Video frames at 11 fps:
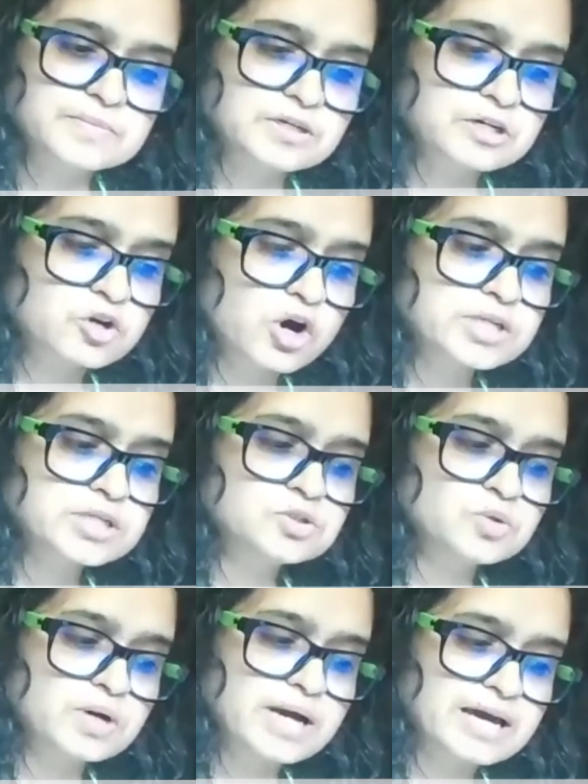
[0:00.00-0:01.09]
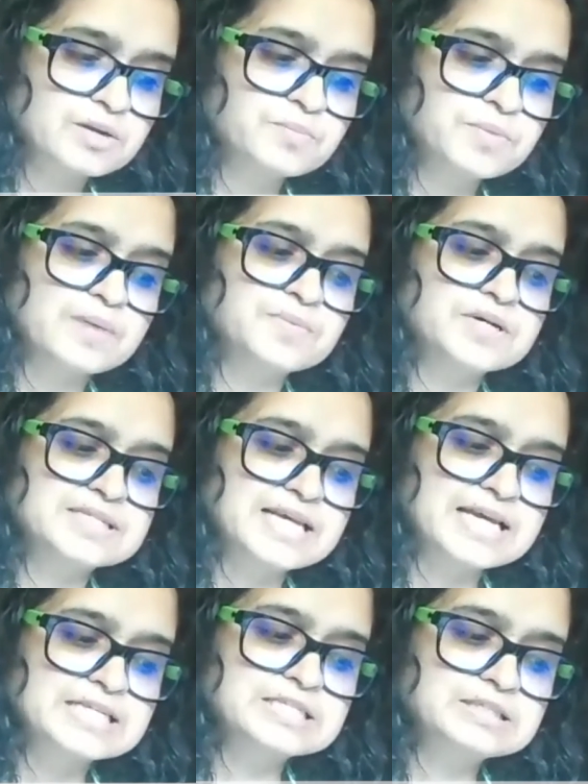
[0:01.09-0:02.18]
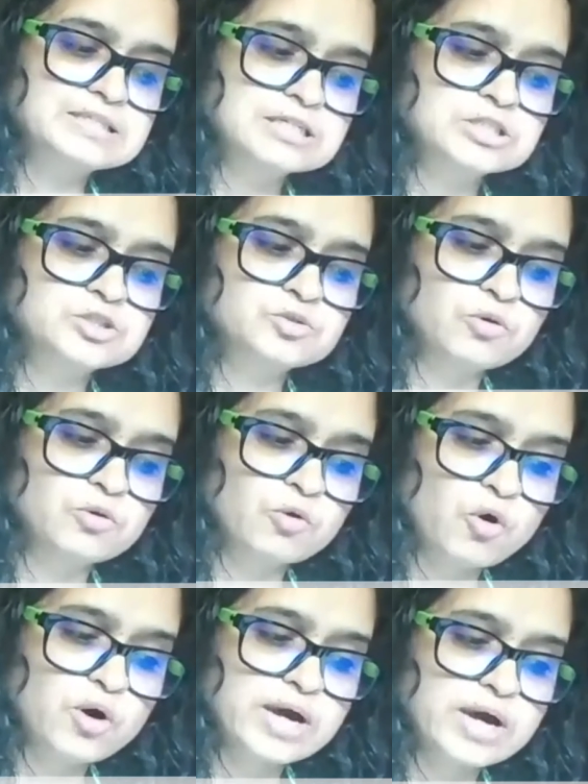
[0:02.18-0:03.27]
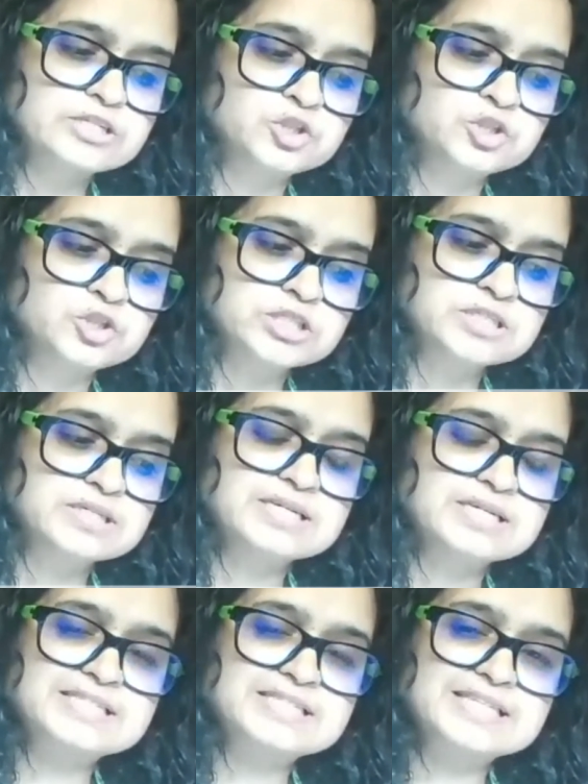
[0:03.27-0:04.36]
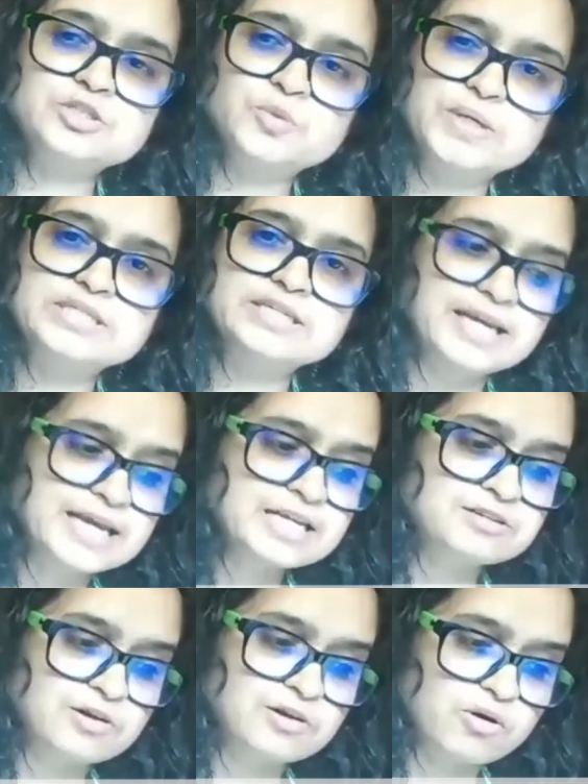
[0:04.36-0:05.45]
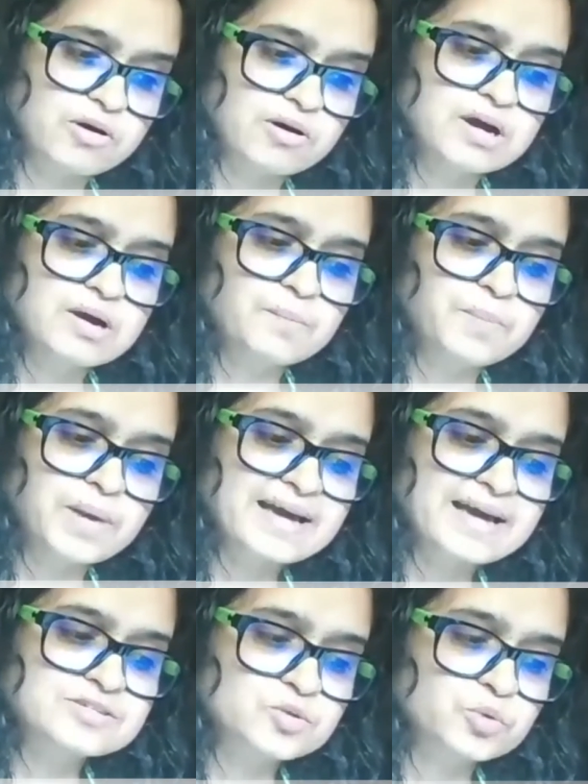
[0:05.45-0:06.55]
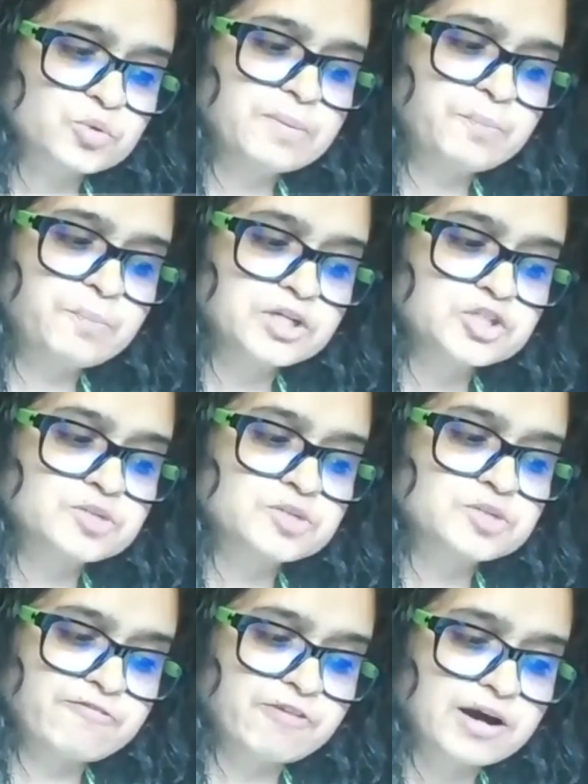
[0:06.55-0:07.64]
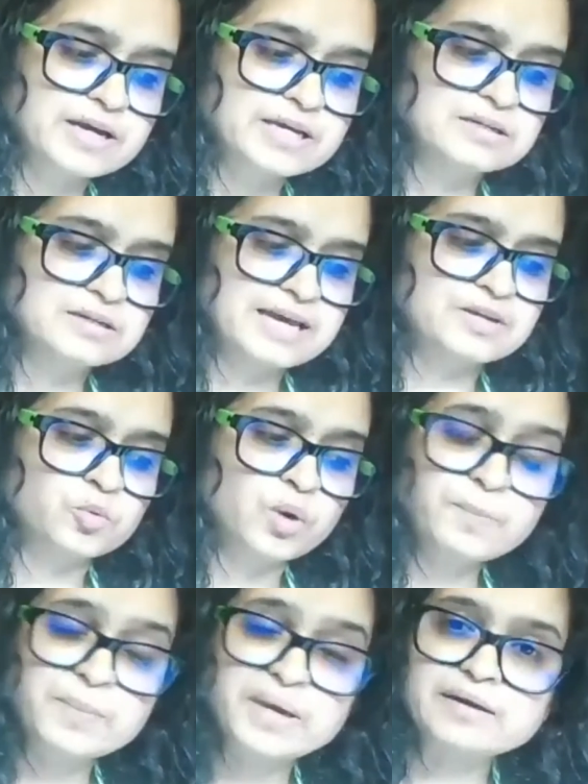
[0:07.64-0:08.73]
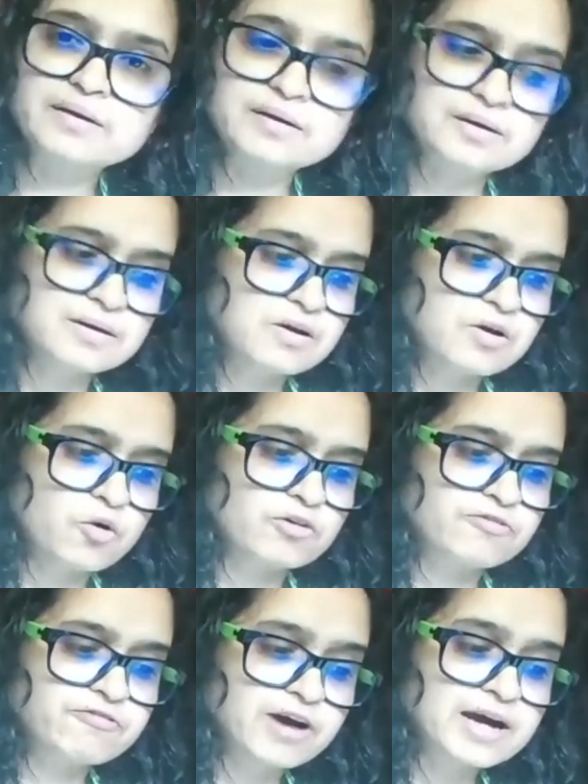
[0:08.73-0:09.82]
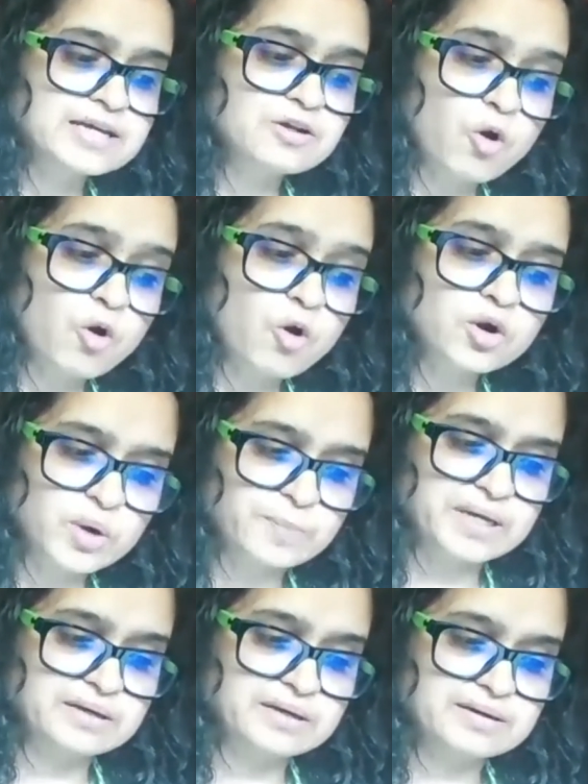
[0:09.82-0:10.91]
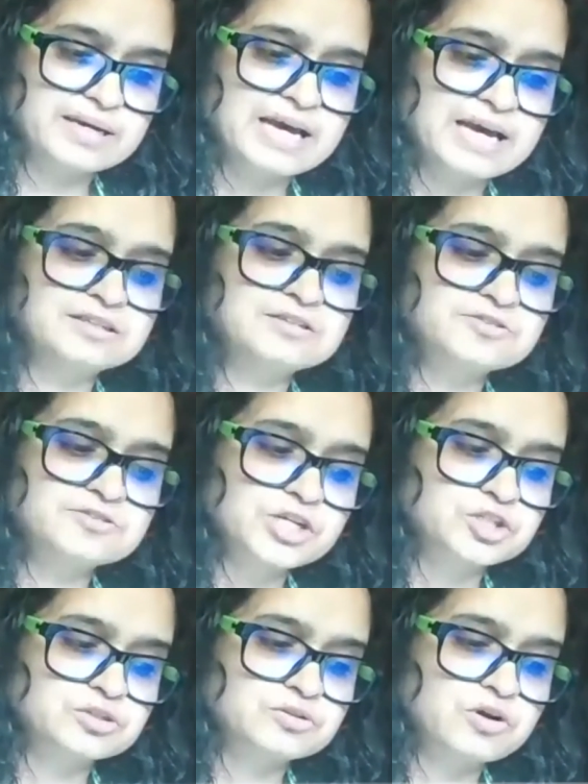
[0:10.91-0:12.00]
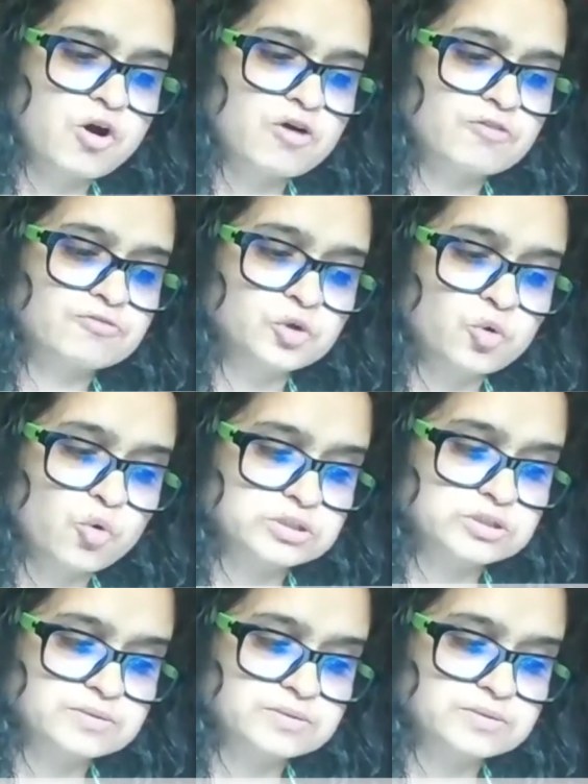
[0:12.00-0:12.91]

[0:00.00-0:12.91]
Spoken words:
According to Alabama's 1832 law and Georgia's 1828 law, Blacks would be punished by fine and whipping, or fine or whipping at the discretion of the court.